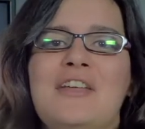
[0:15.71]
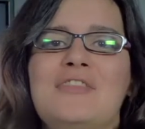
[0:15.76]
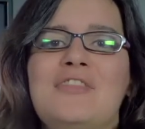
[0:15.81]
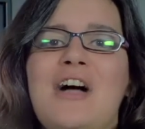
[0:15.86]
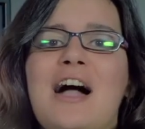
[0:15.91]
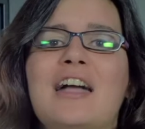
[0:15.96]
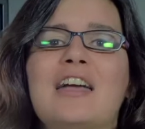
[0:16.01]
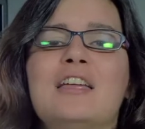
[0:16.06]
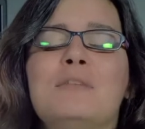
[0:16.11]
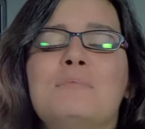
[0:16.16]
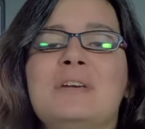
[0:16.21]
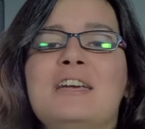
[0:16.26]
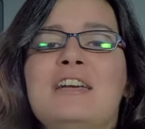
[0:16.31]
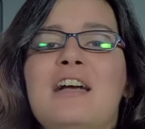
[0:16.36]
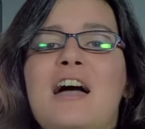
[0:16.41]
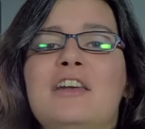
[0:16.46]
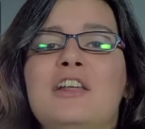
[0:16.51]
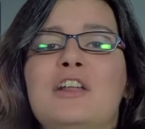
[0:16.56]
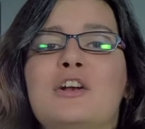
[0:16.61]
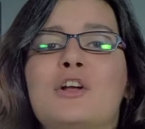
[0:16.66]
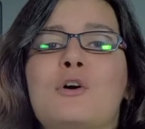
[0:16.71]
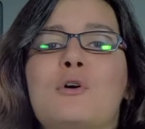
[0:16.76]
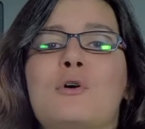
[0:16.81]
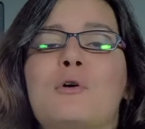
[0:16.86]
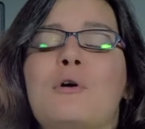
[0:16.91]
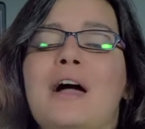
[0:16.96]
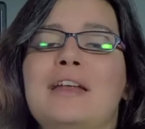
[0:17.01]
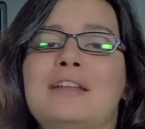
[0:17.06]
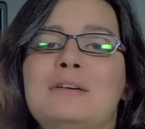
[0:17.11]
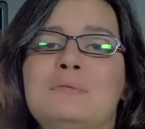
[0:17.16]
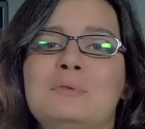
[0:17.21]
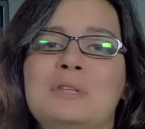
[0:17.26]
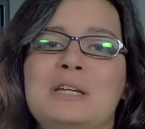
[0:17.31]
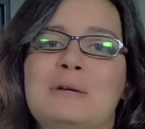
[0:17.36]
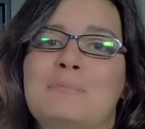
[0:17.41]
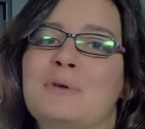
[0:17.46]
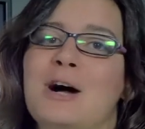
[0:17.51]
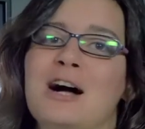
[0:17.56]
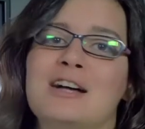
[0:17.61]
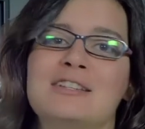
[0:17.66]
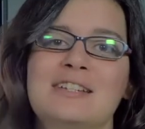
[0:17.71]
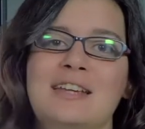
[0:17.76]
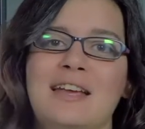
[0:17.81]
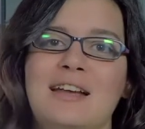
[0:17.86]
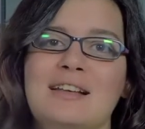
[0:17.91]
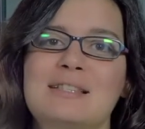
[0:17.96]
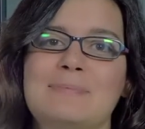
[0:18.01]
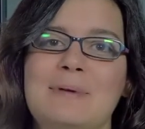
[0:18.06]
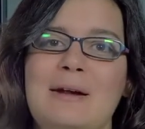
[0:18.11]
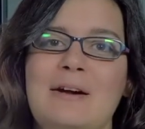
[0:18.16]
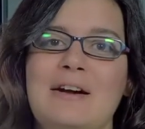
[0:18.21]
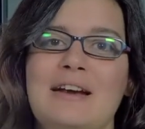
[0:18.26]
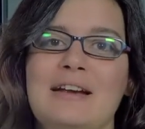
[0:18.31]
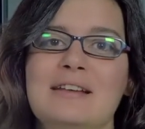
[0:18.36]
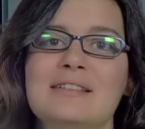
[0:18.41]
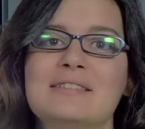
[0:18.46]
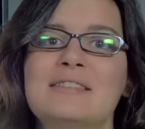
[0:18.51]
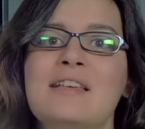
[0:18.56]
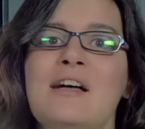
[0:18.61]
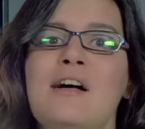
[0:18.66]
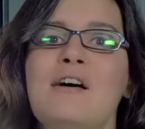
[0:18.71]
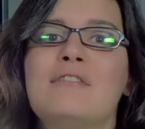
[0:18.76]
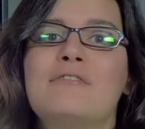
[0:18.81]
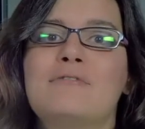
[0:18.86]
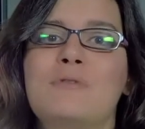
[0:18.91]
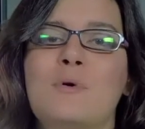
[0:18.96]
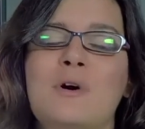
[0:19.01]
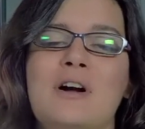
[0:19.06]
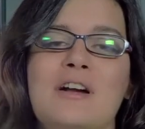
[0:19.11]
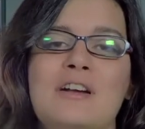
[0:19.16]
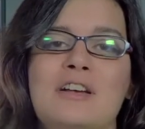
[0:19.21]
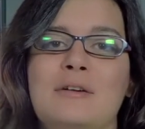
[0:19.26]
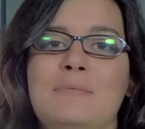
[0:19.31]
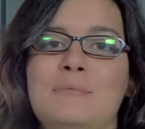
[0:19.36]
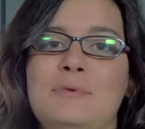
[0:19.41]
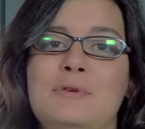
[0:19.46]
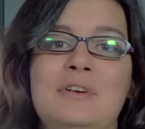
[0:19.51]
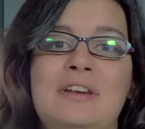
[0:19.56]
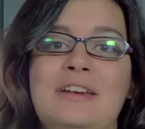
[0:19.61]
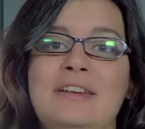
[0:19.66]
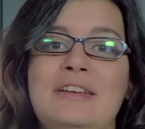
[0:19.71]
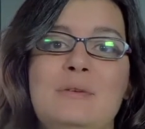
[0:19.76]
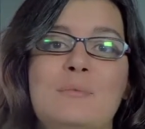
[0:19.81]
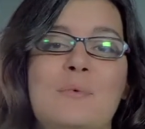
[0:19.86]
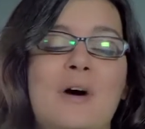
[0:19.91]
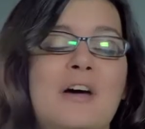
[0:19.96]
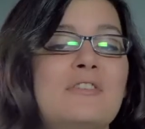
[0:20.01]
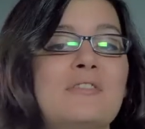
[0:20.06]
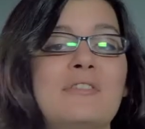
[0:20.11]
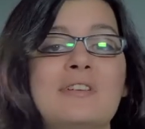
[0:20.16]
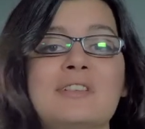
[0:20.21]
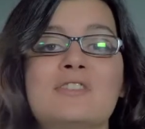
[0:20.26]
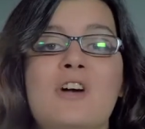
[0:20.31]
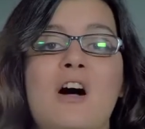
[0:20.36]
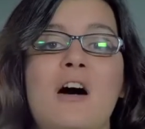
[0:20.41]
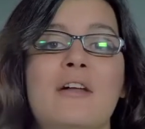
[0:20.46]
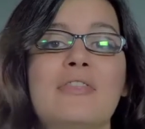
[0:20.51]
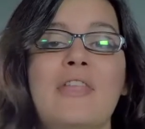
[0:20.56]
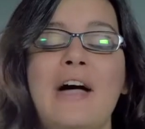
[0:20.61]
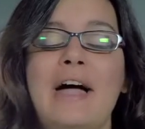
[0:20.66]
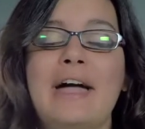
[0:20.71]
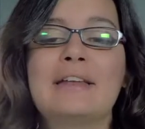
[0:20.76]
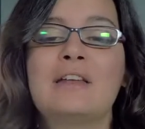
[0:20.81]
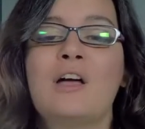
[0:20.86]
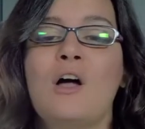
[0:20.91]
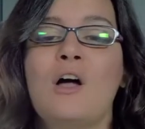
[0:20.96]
That can be an incredibly bonding experience for a community, whether it's online